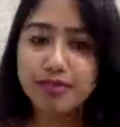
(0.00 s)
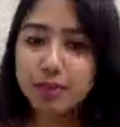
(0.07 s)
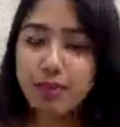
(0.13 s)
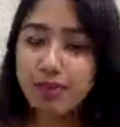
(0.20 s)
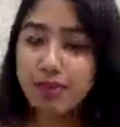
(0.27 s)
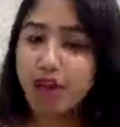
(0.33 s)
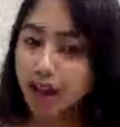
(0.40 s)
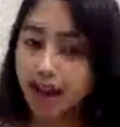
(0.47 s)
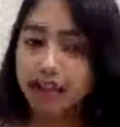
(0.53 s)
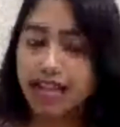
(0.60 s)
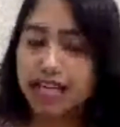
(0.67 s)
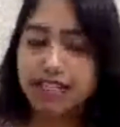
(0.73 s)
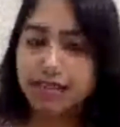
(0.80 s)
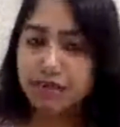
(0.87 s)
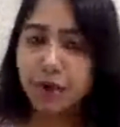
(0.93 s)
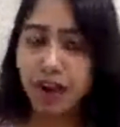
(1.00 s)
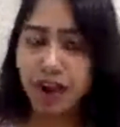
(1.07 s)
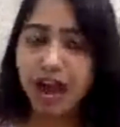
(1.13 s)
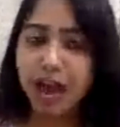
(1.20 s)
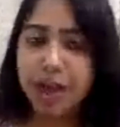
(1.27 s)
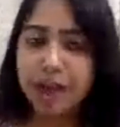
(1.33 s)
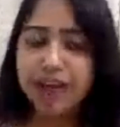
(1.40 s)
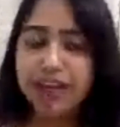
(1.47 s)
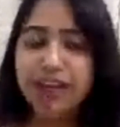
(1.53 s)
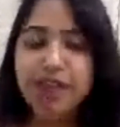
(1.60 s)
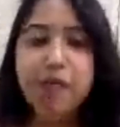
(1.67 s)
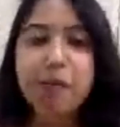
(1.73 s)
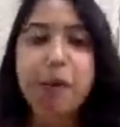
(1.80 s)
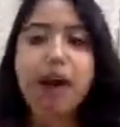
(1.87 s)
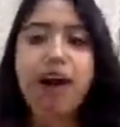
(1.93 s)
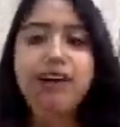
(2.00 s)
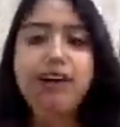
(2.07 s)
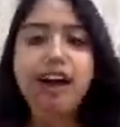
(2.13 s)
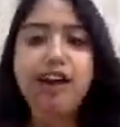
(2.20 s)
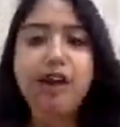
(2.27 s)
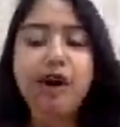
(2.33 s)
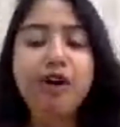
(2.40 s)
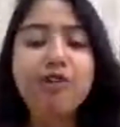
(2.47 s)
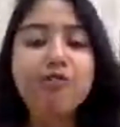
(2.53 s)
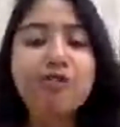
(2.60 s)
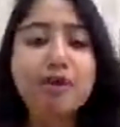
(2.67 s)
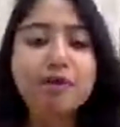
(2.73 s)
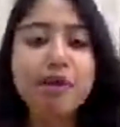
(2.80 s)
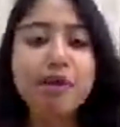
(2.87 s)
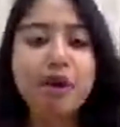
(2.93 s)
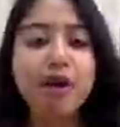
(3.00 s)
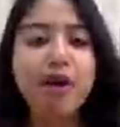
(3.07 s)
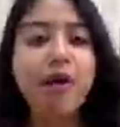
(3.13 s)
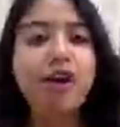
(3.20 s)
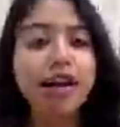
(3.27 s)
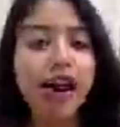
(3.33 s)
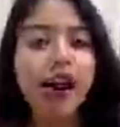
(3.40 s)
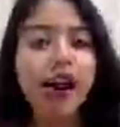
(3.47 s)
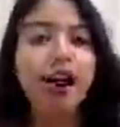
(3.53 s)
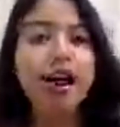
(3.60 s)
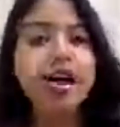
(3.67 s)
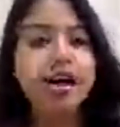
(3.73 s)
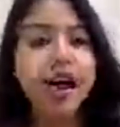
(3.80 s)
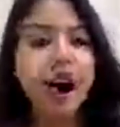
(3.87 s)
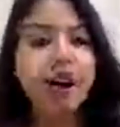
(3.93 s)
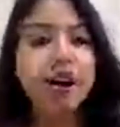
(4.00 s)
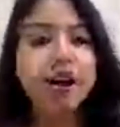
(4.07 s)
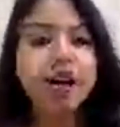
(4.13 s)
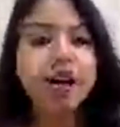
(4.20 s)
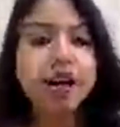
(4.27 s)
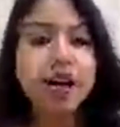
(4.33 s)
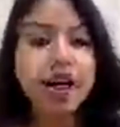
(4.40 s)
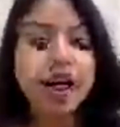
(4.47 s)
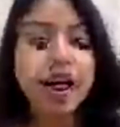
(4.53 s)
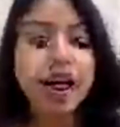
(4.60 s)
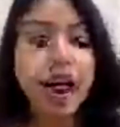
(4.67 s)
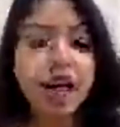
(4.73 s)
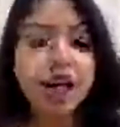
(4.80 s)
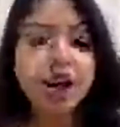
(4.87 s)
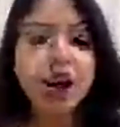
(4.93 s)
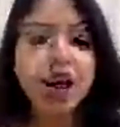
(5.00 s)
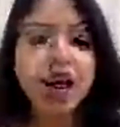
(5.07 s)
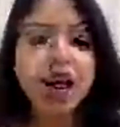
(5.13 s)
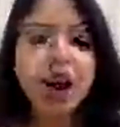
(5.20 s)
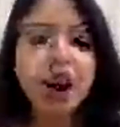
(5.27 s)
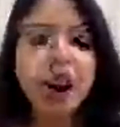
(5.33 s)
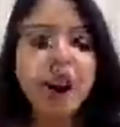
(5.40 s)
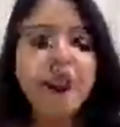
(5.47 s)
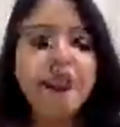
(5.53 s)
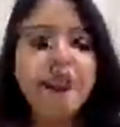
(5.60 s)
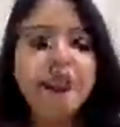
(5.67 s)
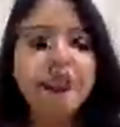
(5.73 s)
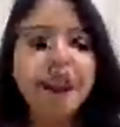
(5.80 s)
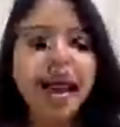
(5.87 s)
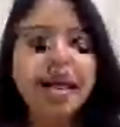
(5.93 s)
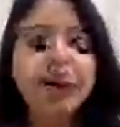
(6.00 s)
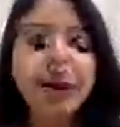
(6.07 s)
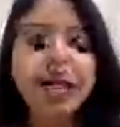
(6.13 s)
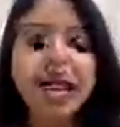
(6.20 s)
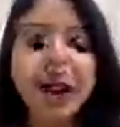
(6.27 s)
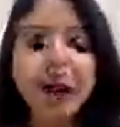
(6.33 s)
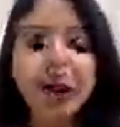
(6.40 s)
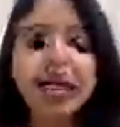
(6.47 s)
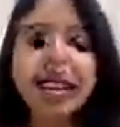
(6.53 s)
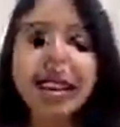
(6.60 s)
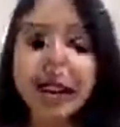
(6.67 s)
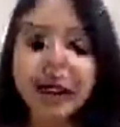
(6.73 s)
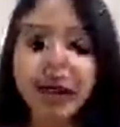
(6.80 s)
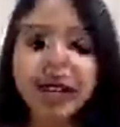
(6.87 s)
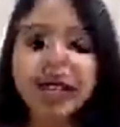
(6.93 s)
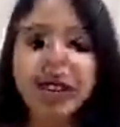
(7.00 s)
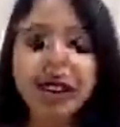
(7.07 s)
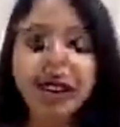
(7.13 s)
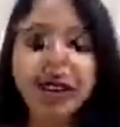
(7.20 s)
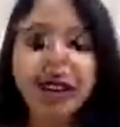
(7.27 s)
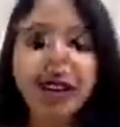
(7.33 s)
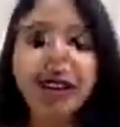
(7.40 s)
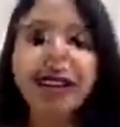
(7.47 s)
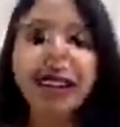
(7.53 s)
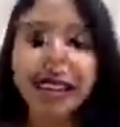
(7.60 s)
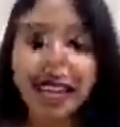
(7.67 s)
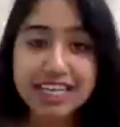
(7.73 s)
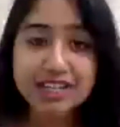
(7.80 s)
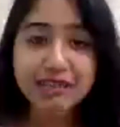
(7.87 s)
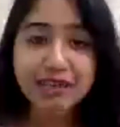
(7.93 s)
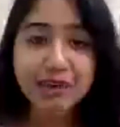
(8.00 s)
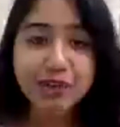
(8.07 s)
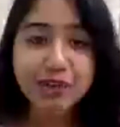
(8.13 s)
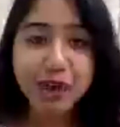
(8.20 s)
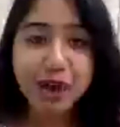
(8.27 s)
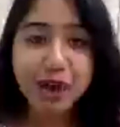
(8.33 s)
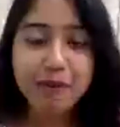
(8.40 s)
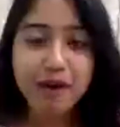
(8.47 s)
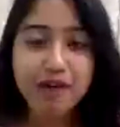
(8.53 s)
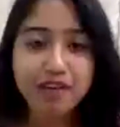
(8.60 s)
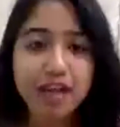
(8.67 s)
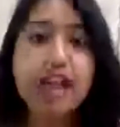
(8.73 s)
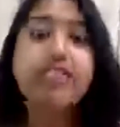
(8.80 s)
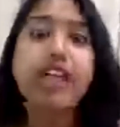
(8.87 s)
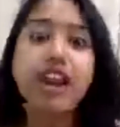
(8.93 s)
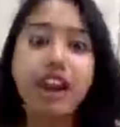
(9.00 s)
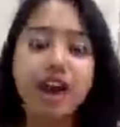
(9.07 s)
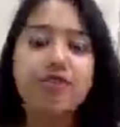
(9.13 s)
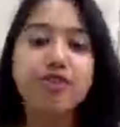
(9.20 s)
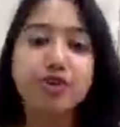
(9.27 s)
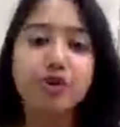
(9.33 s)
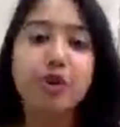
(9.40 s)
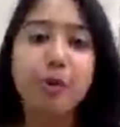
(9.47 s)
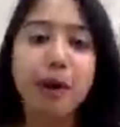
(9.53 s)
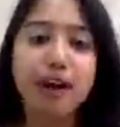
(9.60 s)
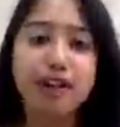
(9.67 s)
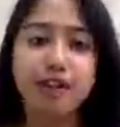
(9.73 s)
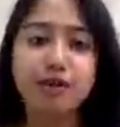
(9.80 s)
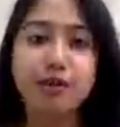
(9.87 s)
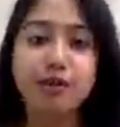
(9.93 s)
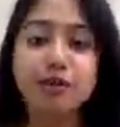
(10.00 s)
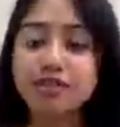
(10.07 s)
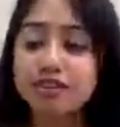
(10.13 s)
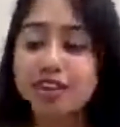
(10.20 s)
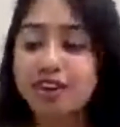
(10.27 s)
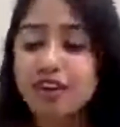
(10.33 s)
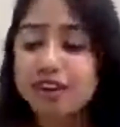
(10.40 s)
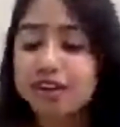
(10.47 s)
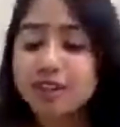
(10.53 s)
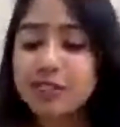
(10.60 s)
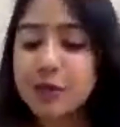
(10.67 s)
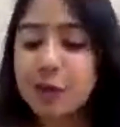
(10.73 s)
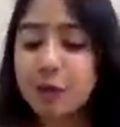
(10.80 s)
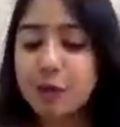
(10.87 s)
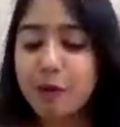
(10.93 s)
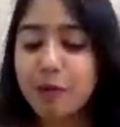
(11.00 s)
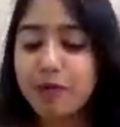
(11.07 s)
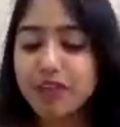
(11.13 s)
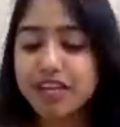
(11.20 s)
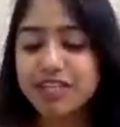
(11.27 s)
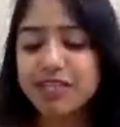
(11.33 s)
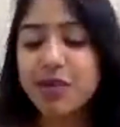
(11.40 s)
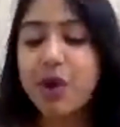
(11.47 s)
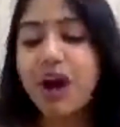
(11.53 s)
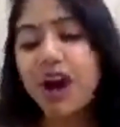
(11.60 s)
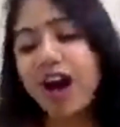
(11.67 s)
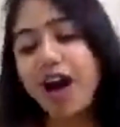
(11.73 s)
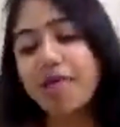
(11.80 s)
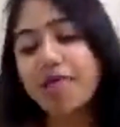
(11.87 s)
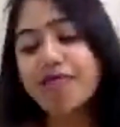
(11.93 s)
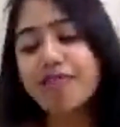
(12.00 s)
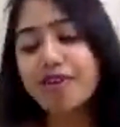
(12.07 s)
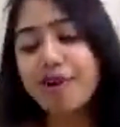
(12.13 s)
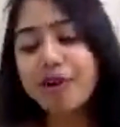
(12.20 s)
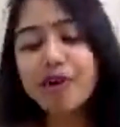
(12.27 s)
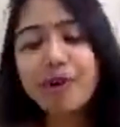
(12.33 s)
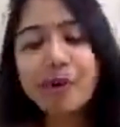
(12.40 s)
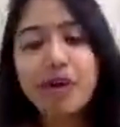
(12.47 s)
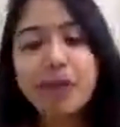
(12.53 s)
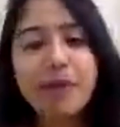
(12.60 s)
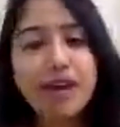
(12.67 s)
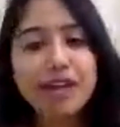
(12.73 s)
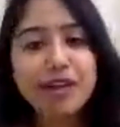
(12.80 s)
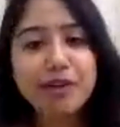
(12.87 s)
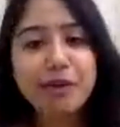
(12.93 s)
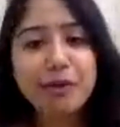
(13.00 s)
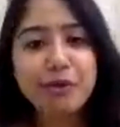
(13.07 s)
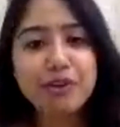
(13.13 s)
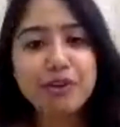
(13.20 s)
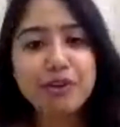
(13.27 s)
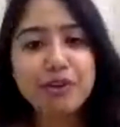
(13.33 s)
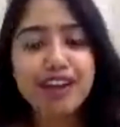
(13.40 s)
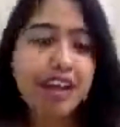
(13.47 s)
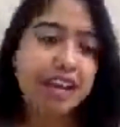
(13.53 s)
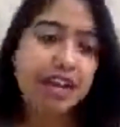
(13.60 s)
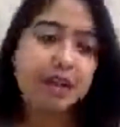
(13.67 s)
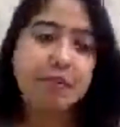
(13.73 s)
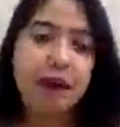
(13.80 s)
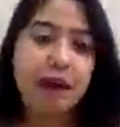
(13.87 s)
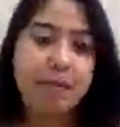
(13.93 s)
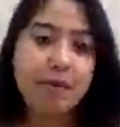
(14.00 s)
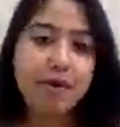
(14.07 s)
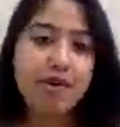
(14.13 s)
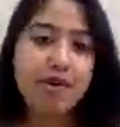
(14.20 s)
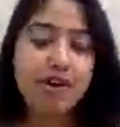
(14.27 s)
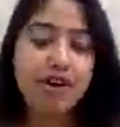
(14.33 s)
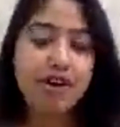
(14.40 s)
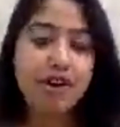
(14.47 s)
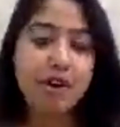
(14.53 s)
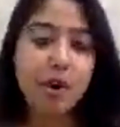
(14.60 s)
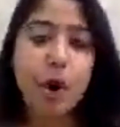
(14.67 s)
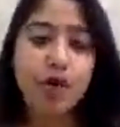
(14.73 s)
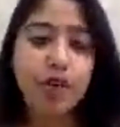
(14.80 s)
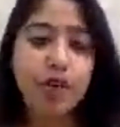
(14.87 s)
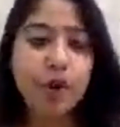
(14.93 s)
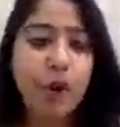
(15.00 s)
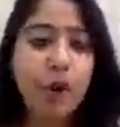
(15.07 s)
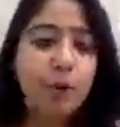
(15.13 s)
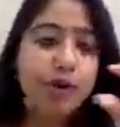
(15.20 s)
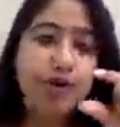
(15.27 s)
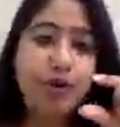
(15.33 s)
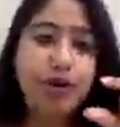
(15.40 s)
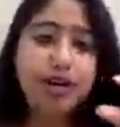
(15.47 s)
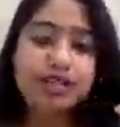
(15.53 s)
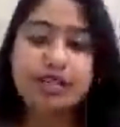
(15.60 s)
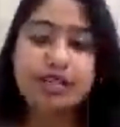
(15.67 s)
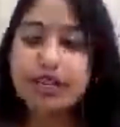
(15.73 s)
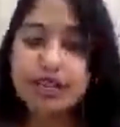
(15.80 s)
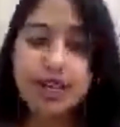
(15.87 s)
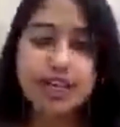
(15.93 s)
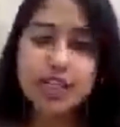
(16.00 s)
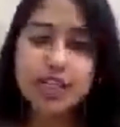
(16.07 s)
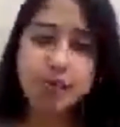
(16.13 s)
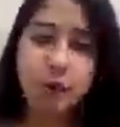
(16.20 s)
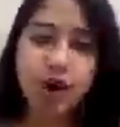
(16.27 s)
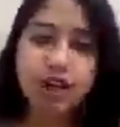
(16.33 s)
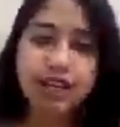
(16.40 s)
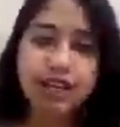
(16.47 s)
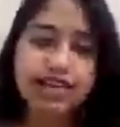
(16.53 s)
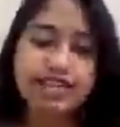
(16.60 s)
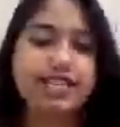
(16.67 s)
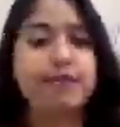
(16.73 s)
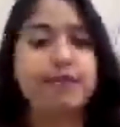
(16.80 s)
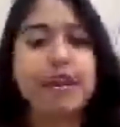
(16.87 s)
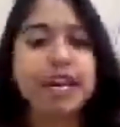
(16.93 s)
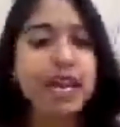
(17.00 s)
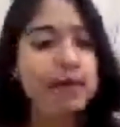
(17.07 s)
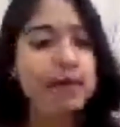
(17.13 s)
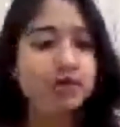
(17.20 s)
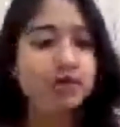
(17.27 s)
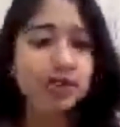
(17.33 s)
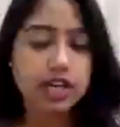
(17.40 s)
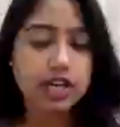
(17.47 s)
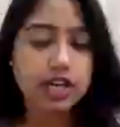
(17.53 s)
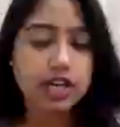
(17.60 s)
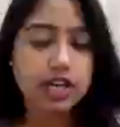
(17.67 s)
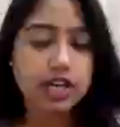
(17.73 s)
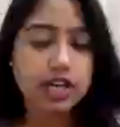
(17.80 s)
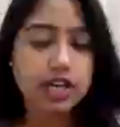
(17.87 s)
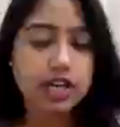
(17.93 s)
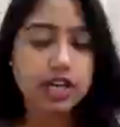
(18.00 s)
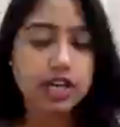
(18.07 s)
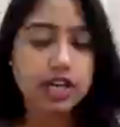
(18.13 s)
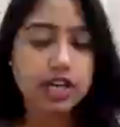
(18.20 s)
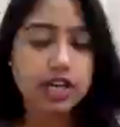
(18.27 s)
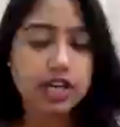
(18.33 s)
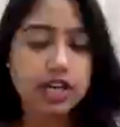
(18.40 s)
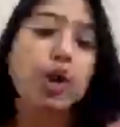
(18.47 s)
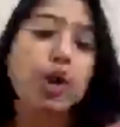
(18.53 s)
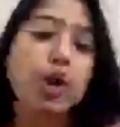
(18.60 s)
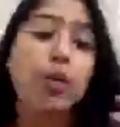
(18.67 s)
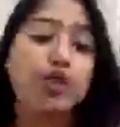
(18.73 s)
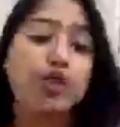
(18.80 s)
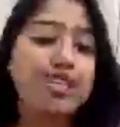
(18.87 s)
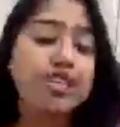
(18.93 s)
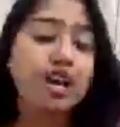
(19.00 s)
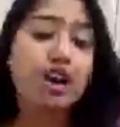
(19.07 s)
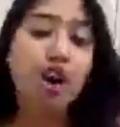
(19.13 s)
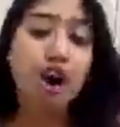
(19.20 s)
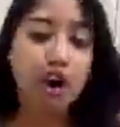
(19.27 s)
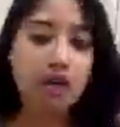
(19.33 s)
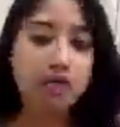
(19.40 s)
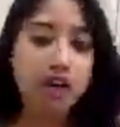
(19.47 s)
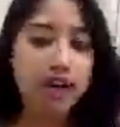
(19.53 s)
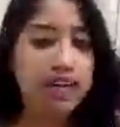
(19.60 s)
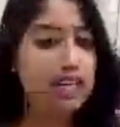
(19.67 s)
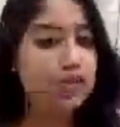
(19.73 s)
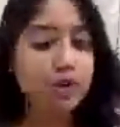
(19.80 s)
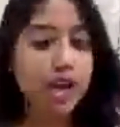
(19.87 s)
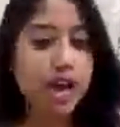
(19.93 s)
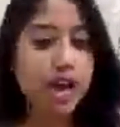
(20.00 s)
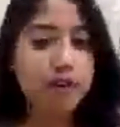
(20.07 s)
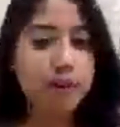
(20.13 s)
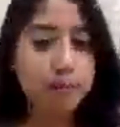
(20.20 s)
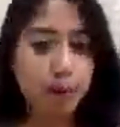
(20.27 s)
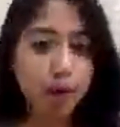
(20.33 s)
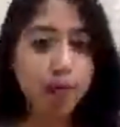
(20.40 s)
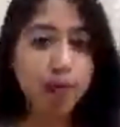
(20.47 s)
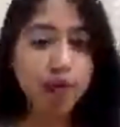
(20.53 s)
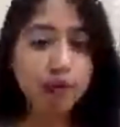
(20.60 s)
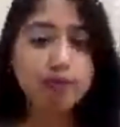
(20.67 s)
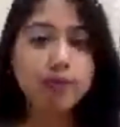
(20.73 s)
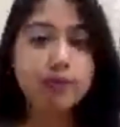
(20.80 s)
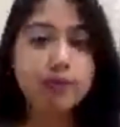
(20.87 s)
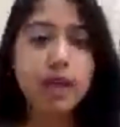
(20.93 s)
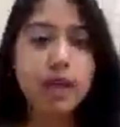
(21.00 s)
That's what I believe. But a lot of people who are already there and established in the industry, especially I would say literature critics, if you talk about, they love to go by the rules. So there's no harm if you're not going by the rule. Like in my book, On the Open Road is written in small case, and my name is written in small case, with which a lot of critics would have a problem.